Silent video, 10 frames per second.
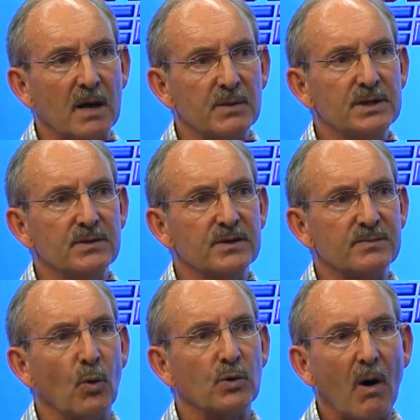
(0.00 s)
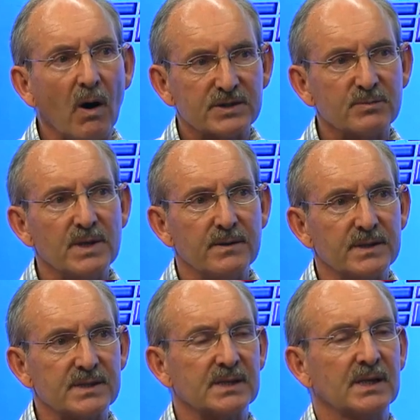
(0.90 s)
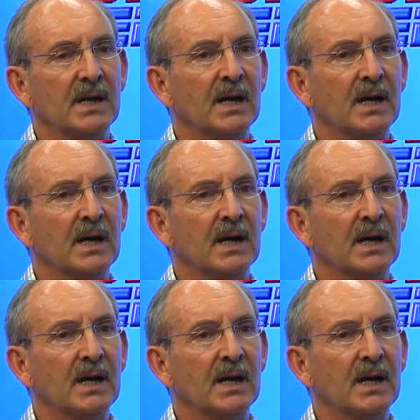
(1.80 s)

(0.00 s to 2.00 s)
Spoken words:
come into the sport ask me this.